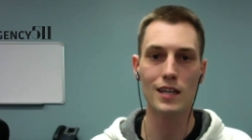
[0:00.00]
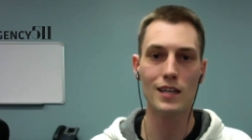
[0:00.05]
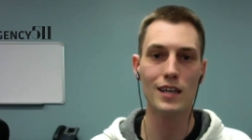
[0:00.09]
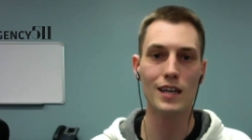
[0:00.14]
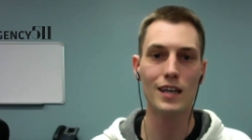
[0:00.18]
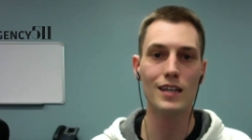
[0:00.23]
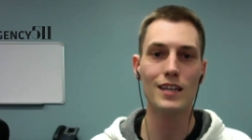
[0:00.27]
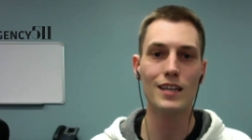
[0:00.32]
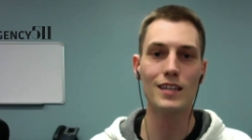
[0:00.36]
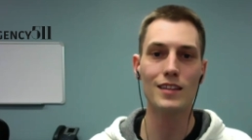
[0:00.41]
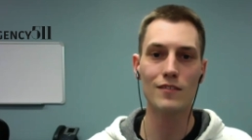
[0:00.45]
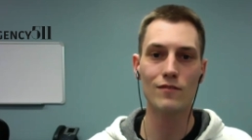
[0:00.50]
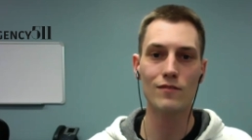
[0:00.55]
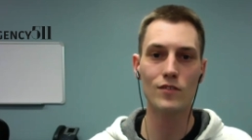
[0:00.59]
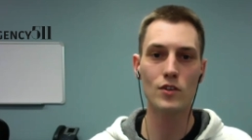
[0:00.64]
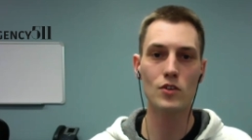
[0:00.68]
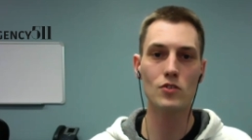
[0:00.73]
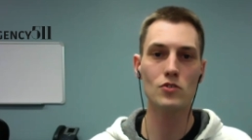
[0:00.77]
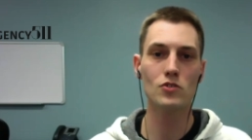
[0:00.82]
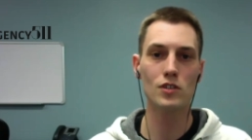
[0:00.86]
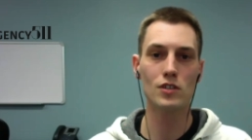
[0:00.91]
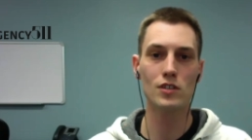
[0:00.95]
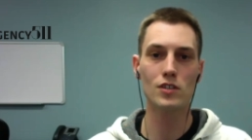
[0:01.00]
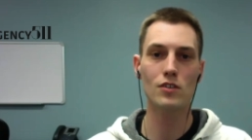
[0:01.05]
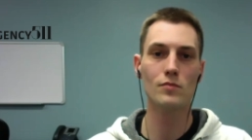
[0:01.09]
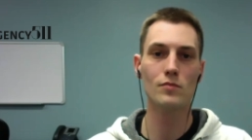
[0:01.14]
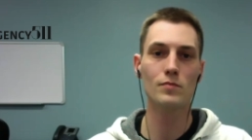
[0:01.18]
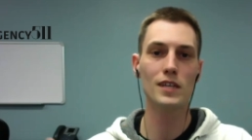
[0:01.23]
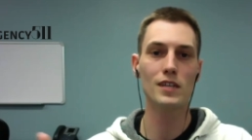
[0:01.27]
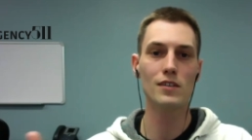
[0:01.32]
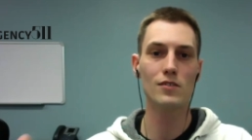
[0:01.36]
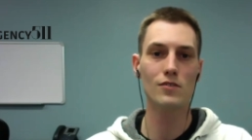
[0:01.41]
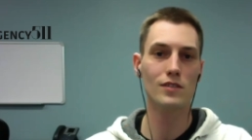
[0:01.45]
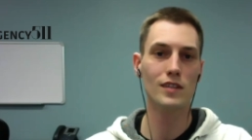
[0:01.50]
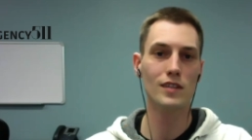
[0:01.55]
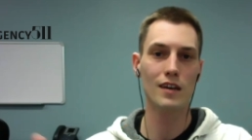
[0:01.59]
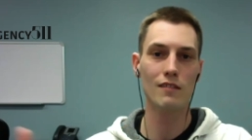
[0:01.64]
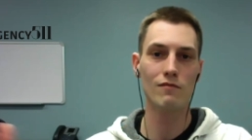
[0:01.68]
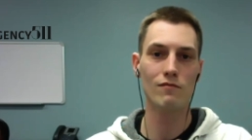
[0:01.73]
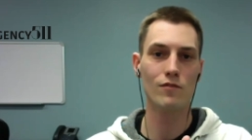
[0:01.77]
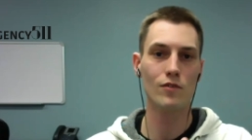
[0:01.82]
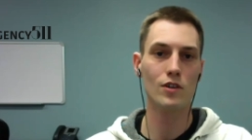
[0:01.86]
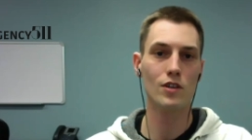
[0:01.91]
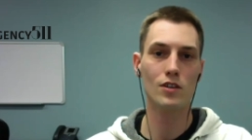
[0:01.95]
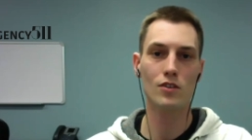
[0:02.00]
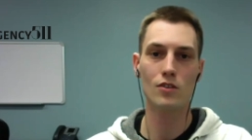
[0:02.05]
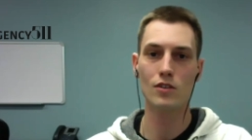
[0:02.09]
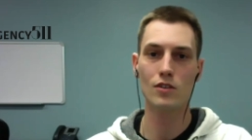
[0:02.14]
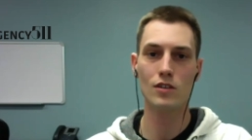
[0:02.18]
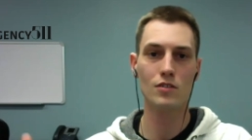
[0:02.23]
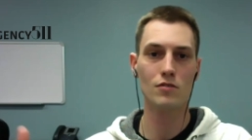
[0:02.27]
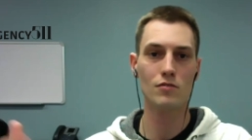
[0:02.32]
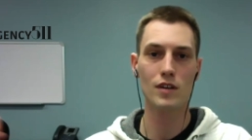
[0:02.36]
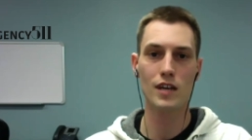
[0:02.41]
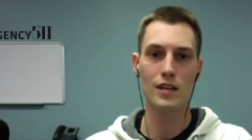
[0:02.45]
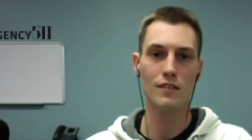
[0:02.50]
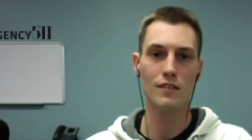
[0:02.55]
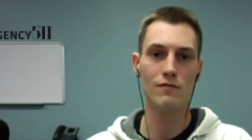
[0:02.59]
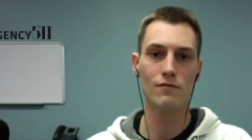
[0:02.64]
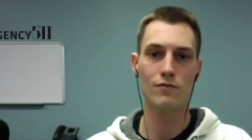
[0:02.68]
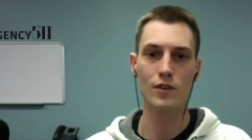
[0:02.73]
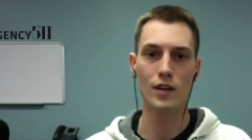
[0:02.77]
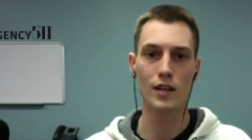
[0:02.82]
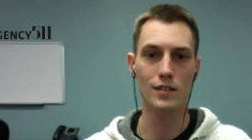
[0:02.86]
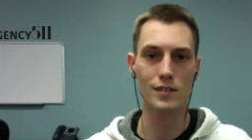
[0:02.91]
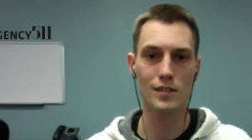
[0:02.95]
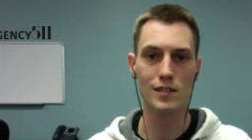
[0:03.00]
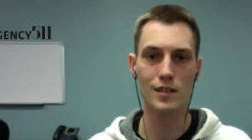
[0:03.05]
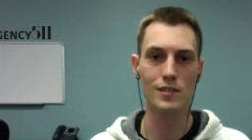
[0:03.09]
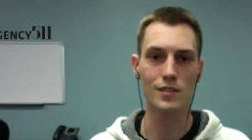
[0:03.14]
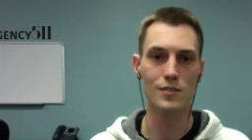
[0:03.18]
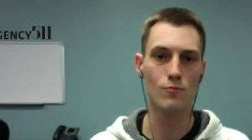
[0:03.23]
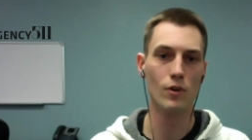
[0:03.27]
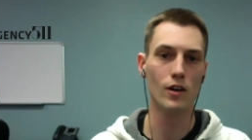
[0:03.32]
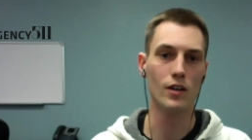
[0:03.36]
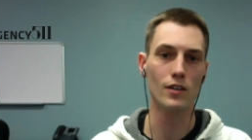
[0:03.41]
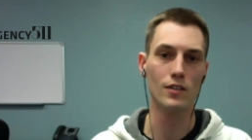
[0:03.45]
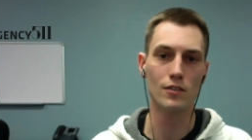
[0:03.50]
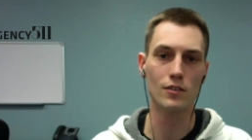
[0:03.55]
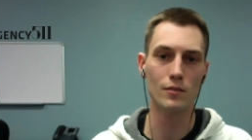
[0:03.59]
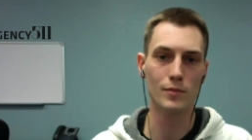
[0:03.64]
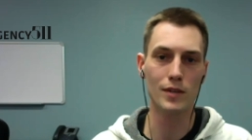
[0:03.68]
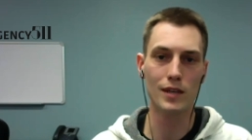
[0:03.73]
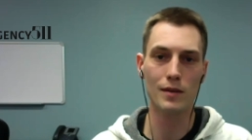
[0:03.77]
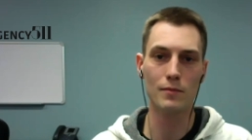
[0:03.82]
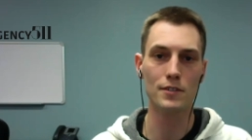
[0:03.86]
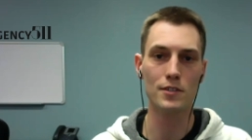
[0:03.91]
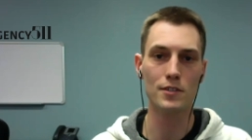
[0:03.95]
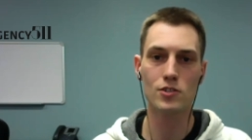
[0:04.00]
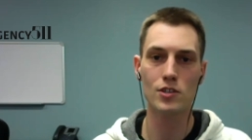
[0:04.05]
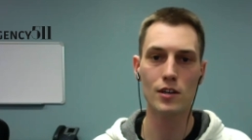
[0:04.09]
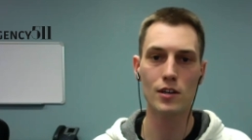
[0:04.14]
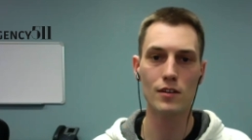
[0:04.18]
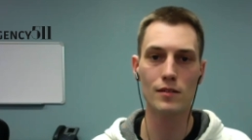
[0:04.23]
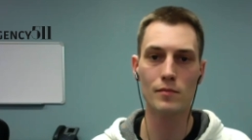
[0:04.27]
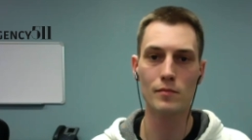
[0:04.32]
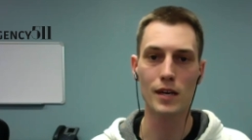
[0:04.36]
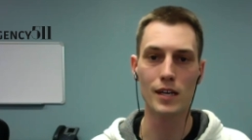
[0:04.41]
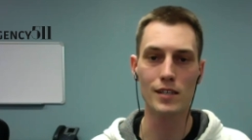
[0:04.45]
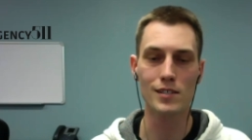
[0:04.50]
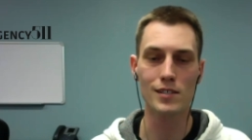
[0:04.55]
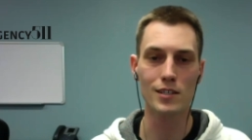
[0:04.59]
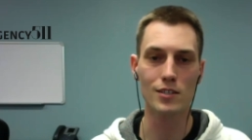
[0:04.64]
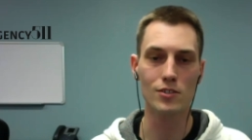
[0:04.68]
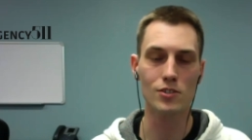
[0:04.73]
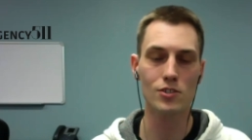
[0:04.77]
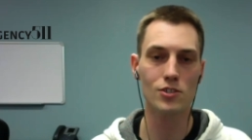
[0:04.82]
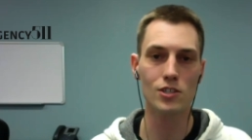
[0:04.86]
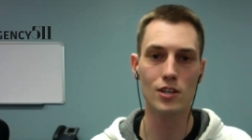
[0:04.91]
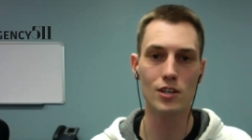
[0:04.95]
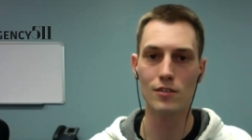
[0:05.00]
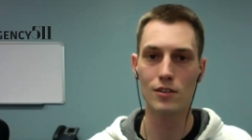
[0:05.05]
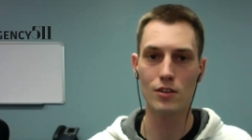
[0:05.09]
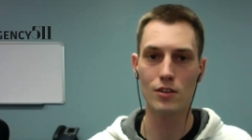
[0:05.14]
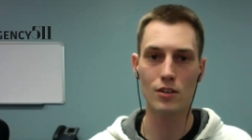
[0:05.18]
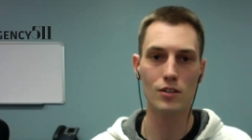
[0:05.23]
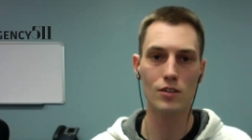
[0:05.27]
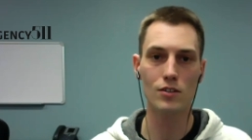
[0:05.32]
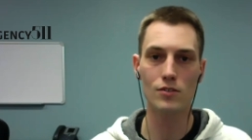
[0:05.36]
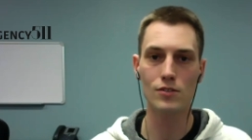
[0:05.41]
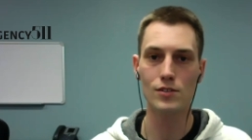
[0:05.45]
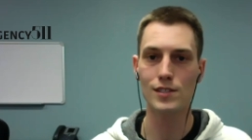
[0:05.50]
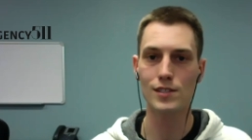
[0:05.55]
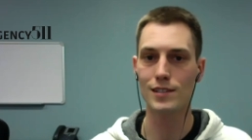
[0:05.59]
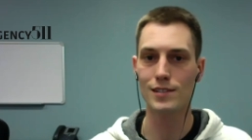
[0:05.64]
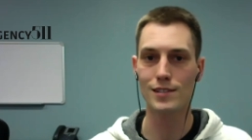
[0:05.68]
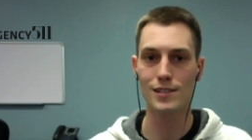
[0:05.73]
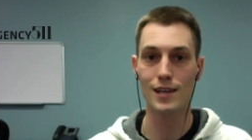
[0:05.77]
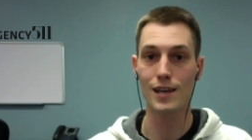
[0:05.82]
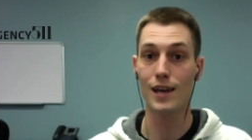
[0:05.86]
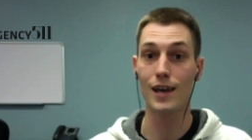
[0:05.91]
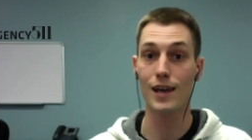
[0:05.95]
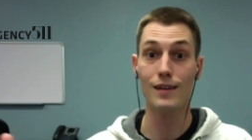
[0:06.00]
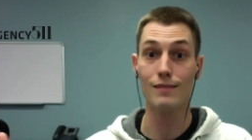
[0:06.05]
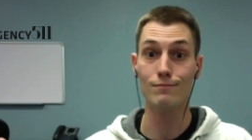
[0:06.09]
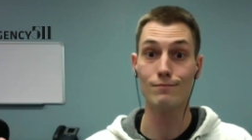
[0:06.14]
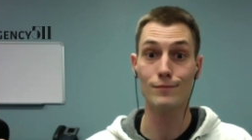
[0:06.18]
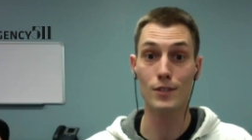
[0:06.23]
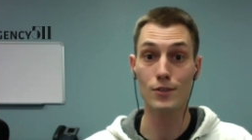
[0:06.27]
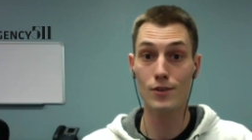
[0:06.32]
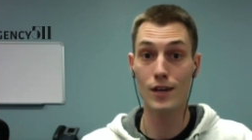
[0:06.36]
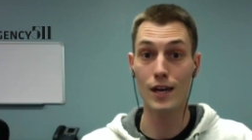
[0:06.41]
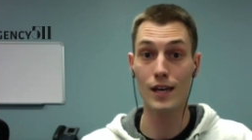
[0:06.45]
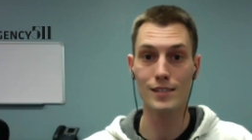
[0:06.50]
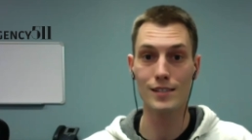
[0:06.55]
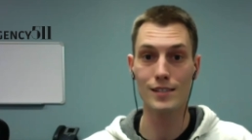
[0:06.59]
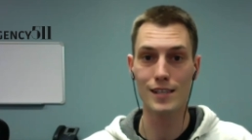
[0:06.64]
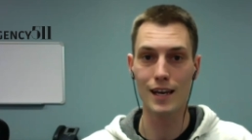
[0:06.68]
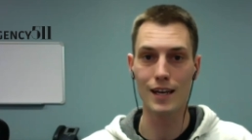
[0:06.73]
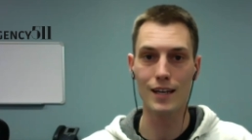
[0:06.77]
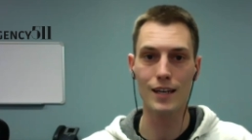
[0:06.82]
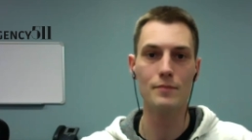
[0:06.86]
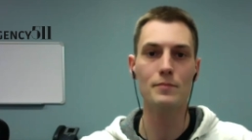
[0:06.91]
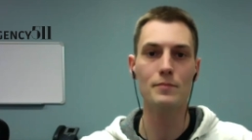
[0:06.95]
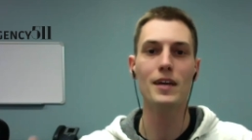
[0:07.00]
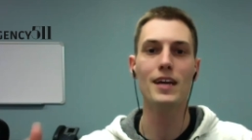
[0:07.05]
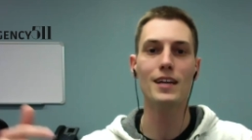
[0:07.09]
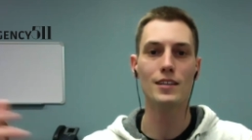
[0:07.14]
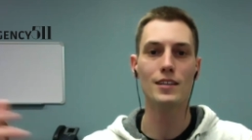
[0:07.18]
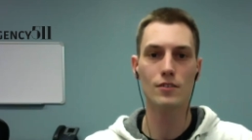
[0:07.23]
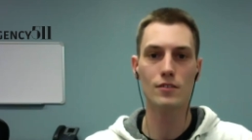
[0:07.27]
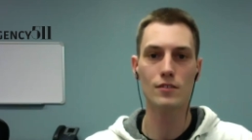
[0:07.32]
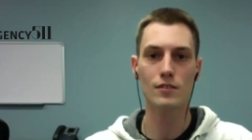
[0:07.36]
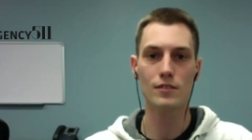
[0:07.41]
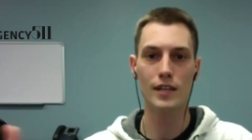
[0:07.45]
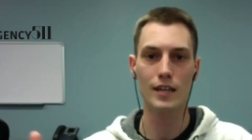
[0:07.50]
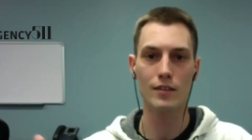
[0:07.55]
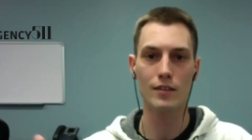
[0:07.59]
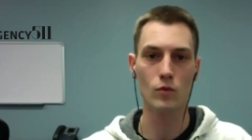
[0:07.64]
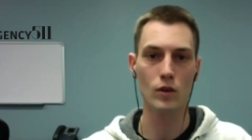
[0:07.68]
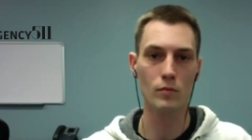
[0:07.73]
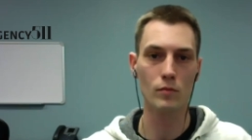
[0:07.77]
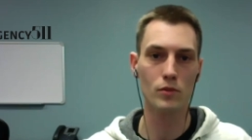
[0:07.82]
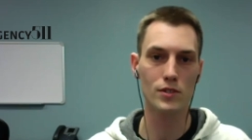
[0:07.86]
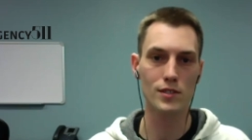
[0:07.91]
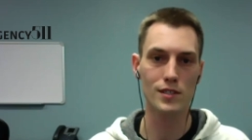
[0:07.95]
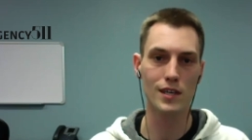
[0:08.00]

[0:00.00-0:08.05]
And in the future, you'll be doing that for your creative friends as well. You'll be able to share the message, share the good news, and say, hey, you guys sign up, and you'll collect 1%